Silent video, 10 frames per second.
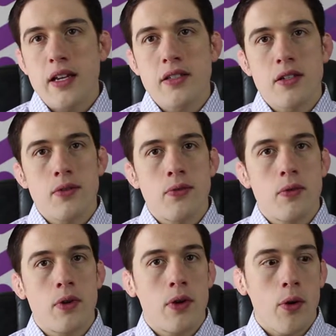It's an
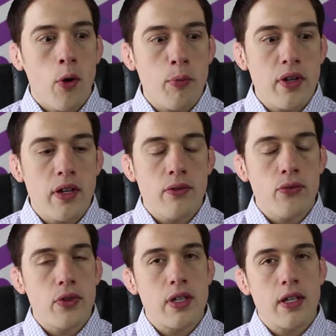open and
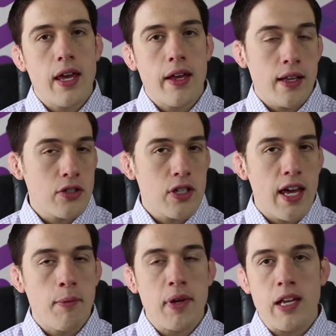free election
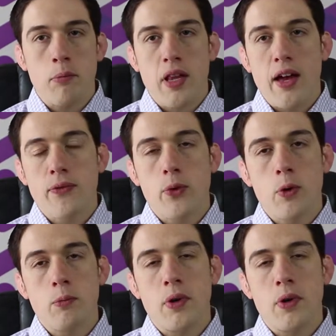campaign platform.